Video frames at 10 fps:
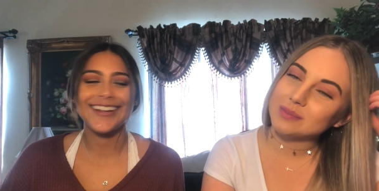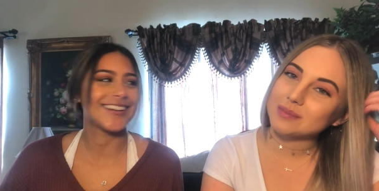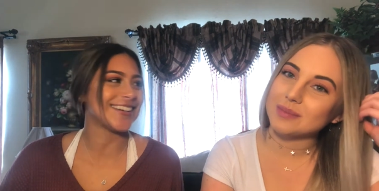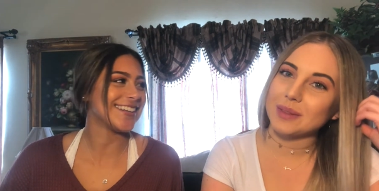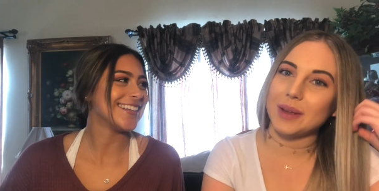
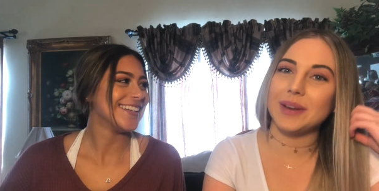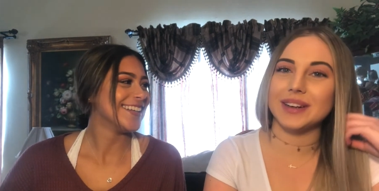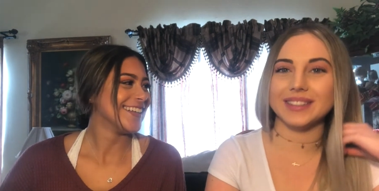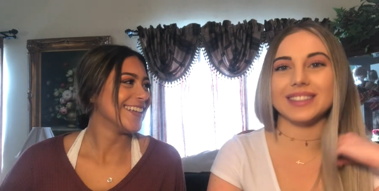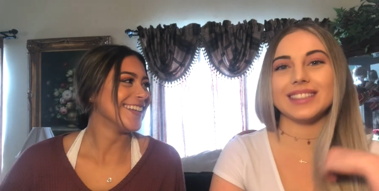Speaker 1: Oh,
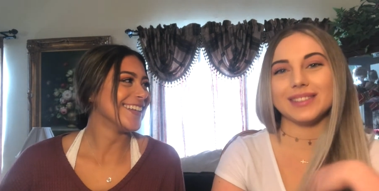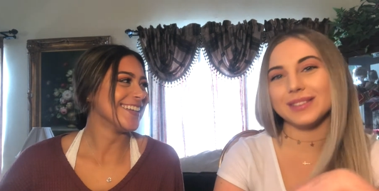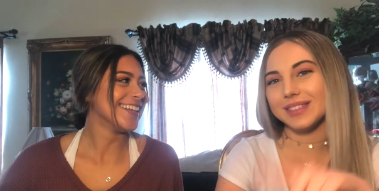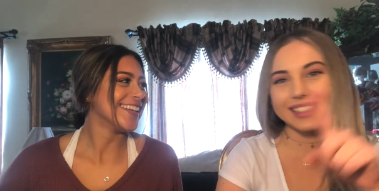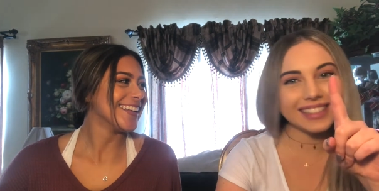I know who
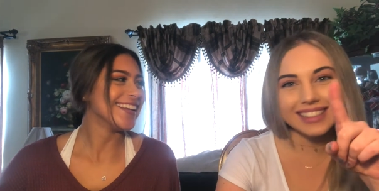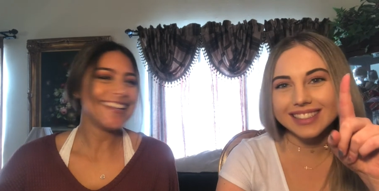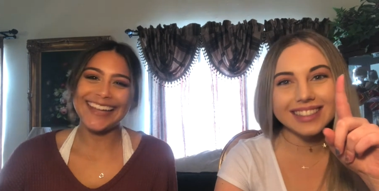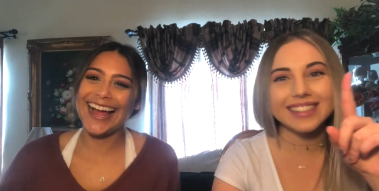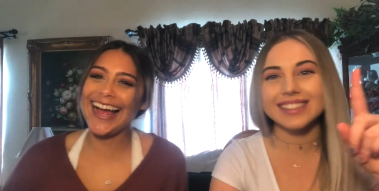this is.
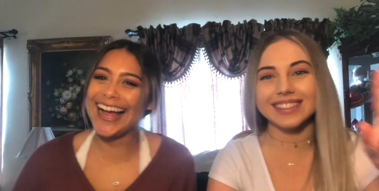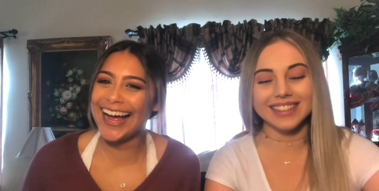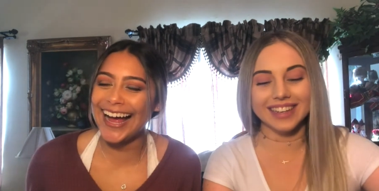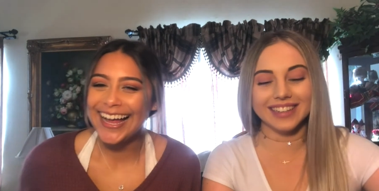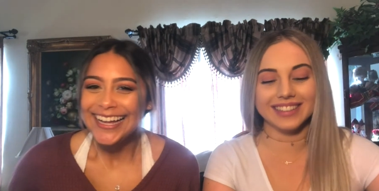
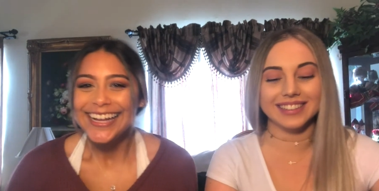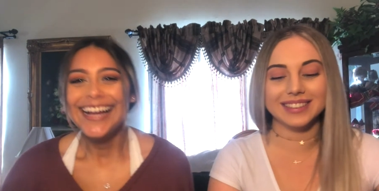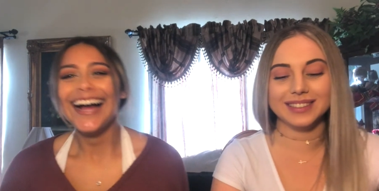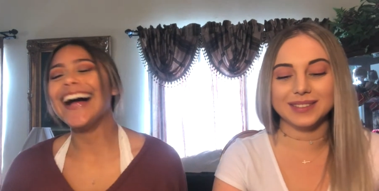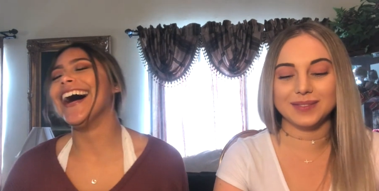
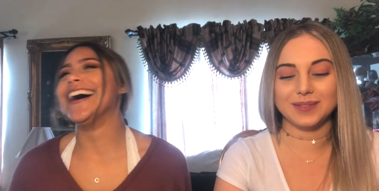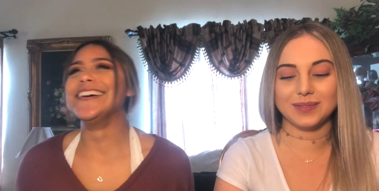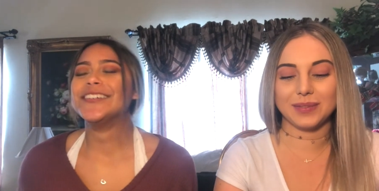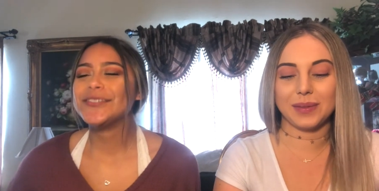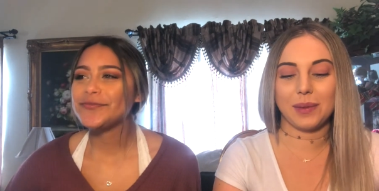
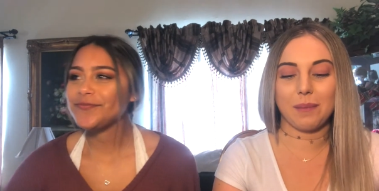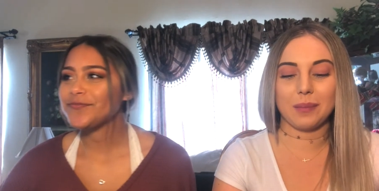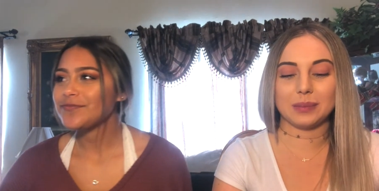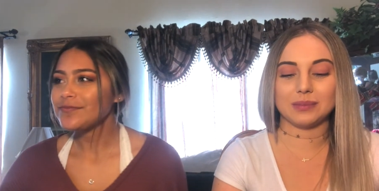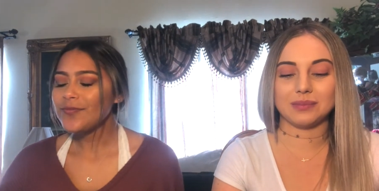Yeah.
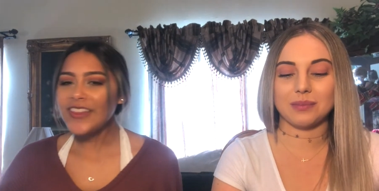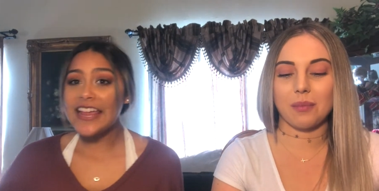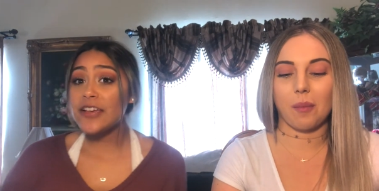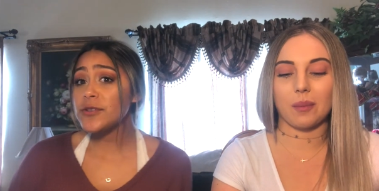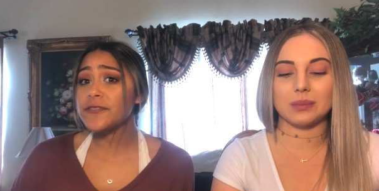He
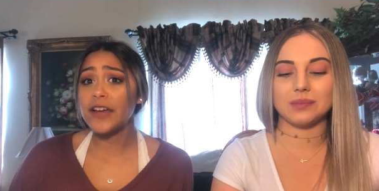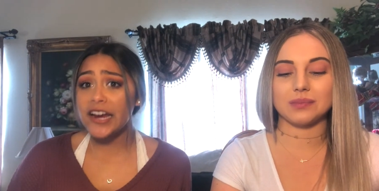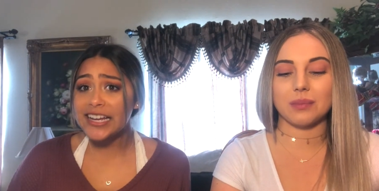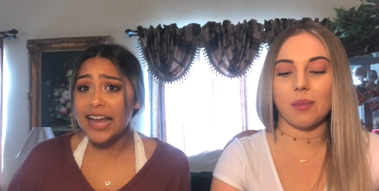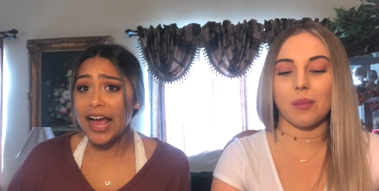was very
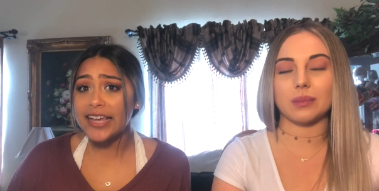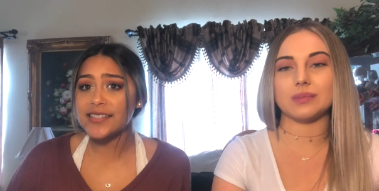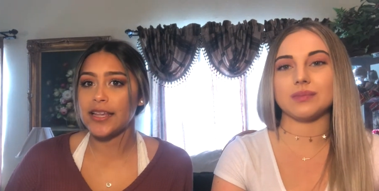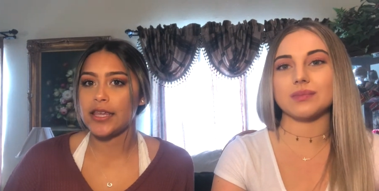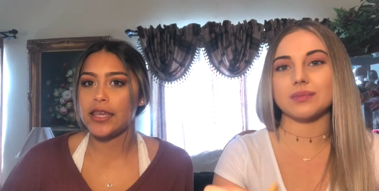nice,
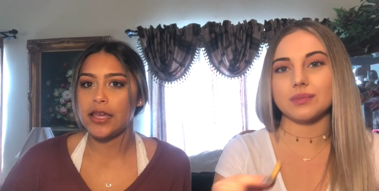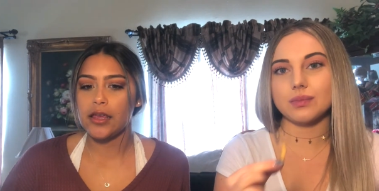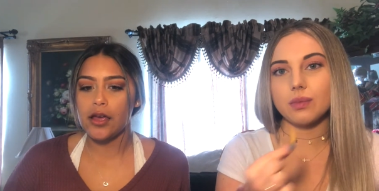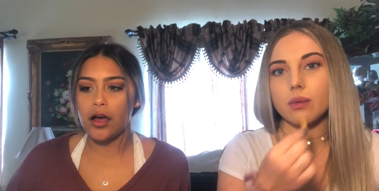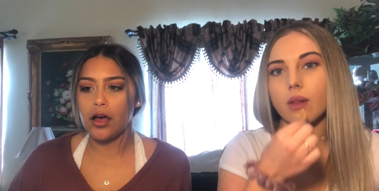like he
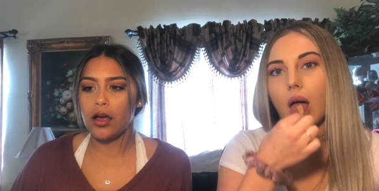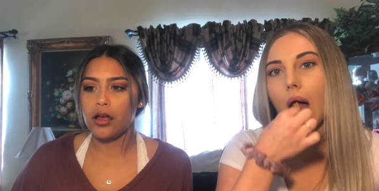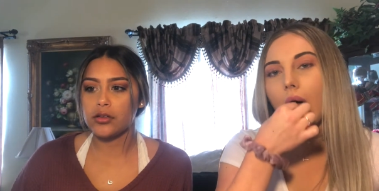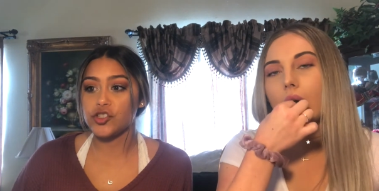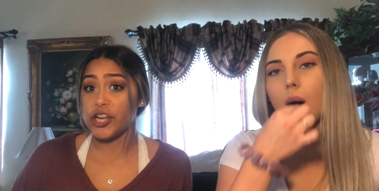
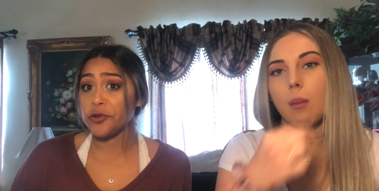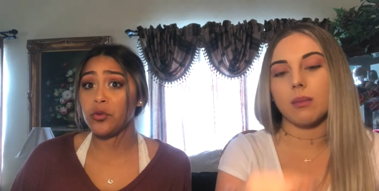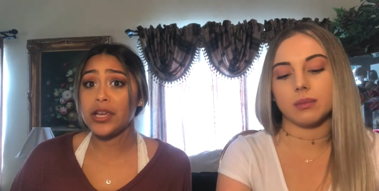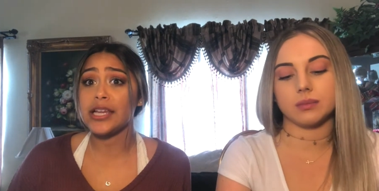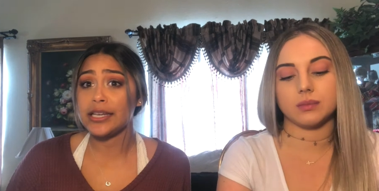
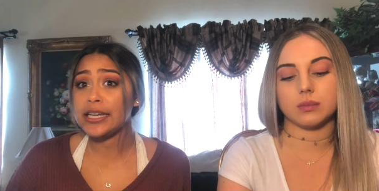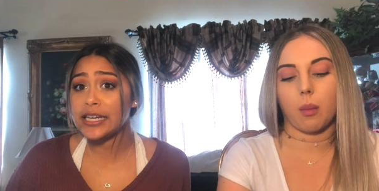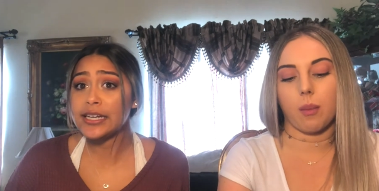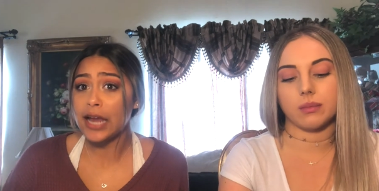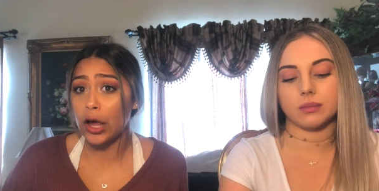genuinely
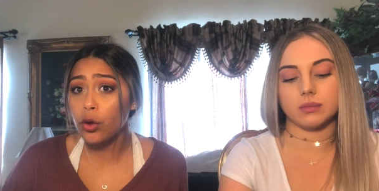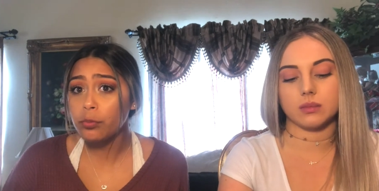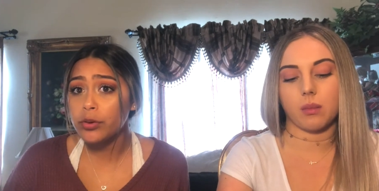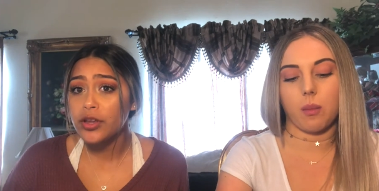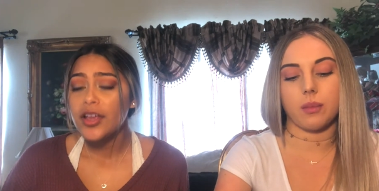needed help
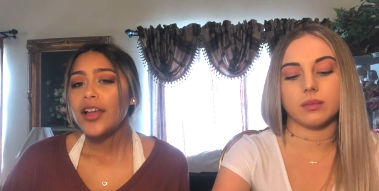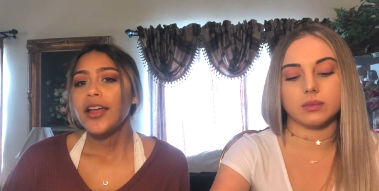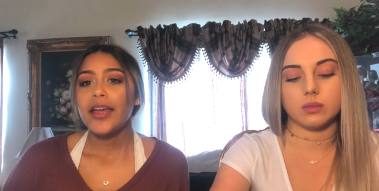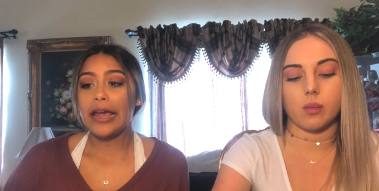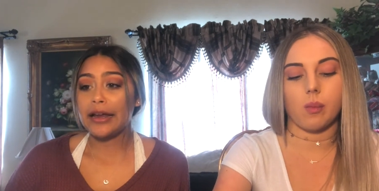
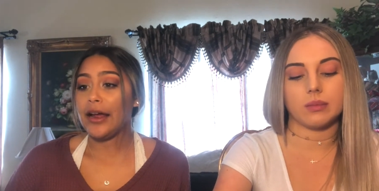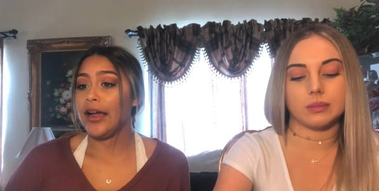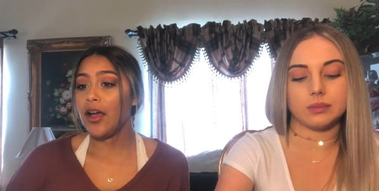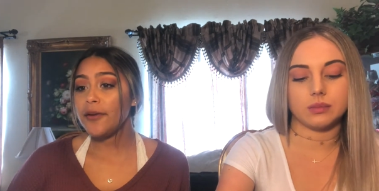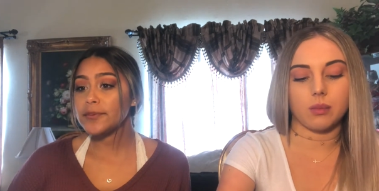and I
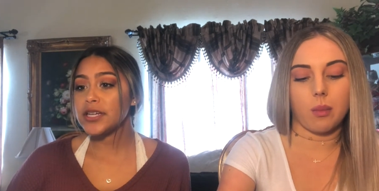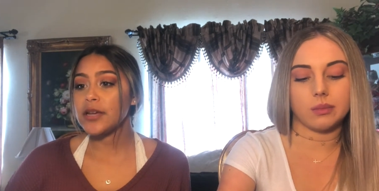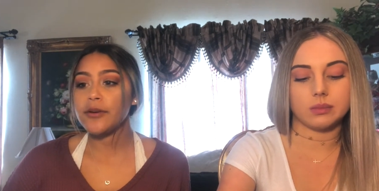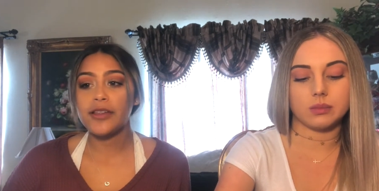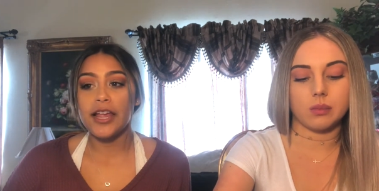helped him,
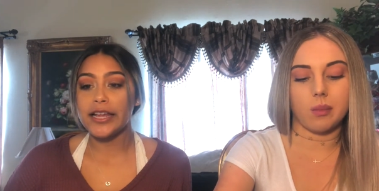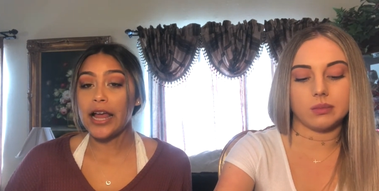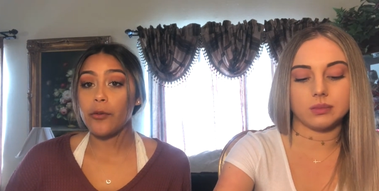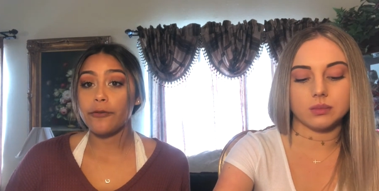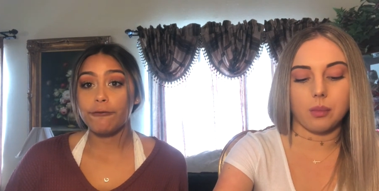and like now
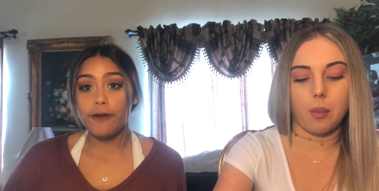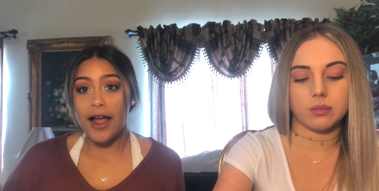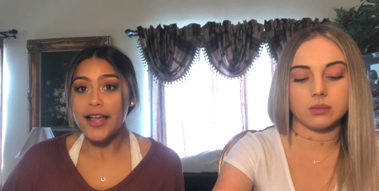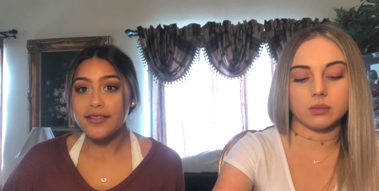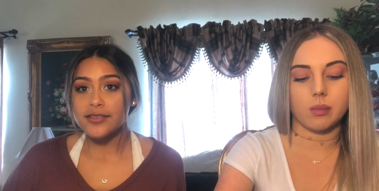we're
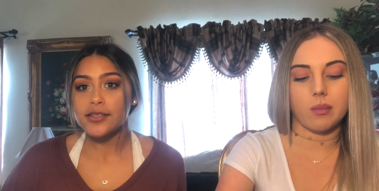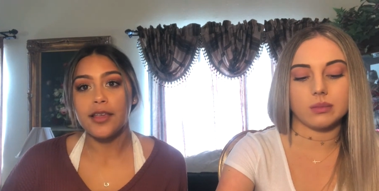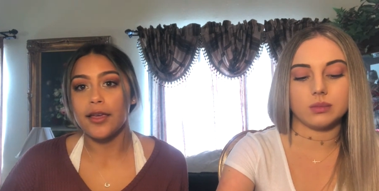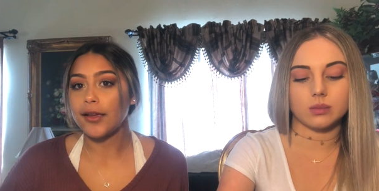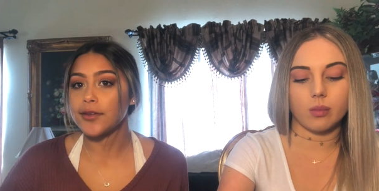friends because like
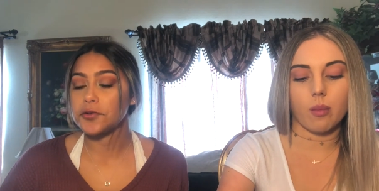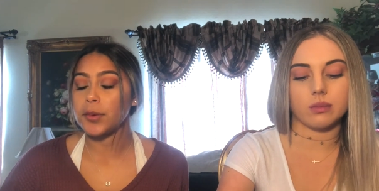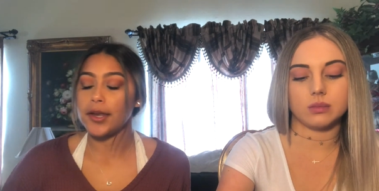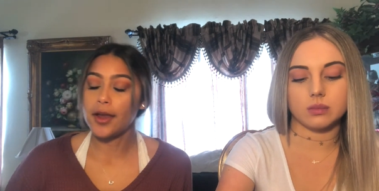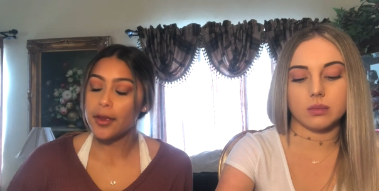he asked for my
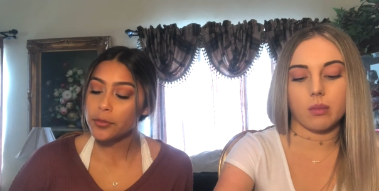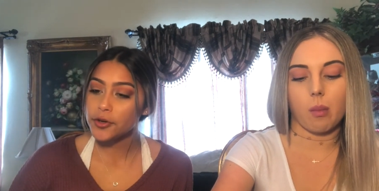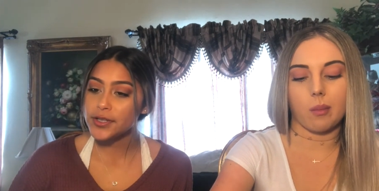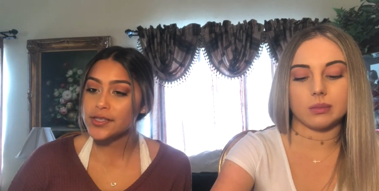number and